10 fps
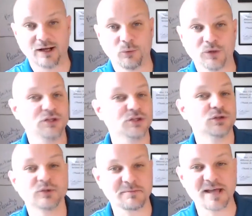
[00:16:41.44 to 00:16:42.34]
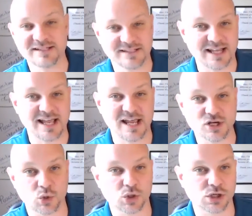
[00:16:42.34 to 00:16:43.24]
what are you doing to maintain
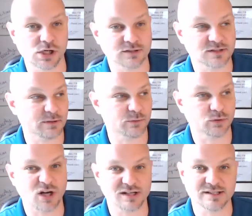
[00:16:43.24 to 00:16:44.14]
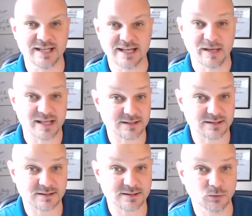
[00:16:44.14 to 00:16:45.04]
some people will call it a
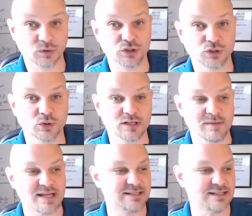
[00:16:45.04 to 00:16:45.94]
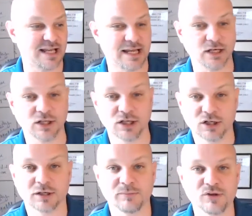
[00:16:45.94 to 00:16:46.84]
database. What are you doing to maintain
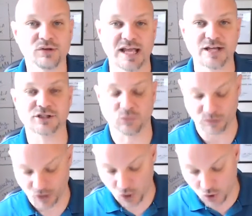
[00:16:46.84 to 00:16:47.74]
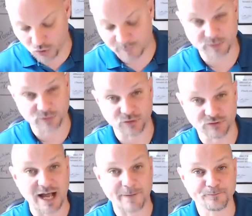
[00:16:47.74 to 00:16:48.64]
communication with all the people you've
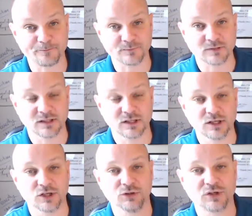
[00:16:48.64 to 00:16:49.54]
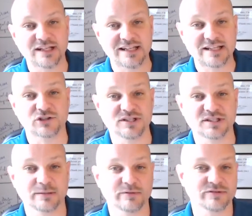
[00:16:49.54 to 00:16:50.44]
got? You can increase
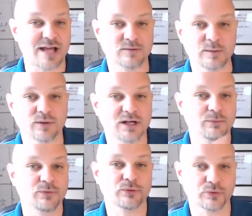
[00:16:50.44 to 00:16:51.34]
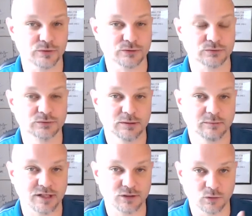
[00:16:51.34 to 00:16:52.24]
the number of times people come through
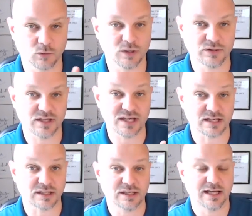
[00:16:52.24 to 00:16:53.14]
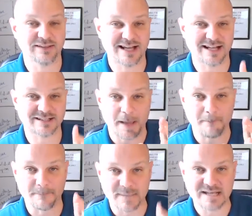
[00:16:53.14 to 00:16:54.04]
by doing one thing, and that's
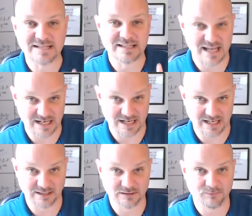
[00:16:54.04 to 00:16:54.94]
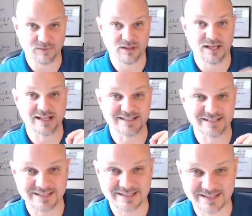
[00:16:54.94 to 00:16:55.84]
maintaining a
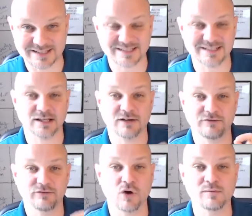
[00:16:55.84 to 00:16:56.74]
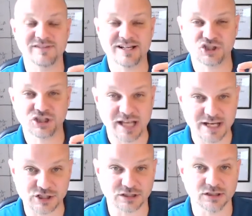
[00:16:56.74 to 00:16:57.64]
consistent form of
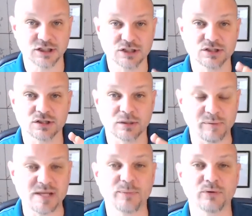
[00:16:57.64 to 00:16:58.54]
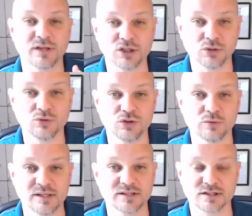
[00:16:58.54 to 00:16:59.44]
education to the people that you do
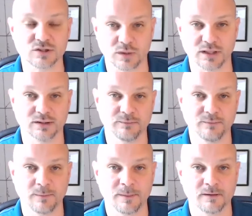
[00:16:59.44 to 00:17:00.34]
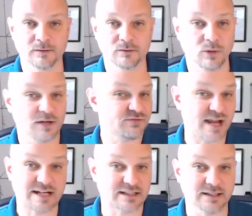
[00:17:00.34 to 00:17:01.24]
business with. Quite
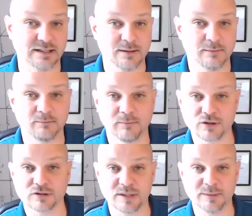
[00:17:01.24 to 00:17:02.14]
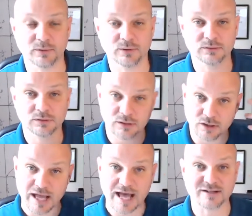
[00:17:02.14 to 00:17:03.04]
frankly, most people
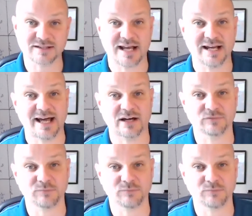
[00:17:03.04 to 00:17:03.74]
out of sight, out of